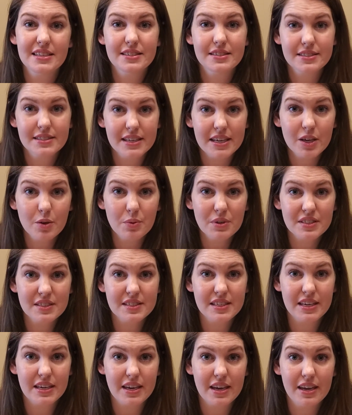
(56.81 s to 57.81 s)

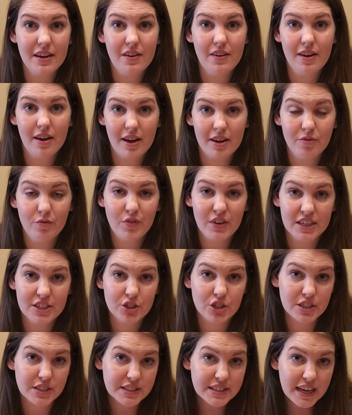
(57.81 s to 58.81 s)
sequencing in
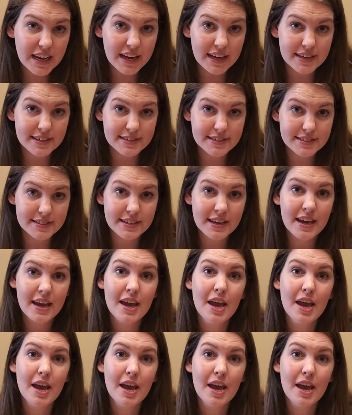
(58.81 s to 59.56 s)
nonfiction text.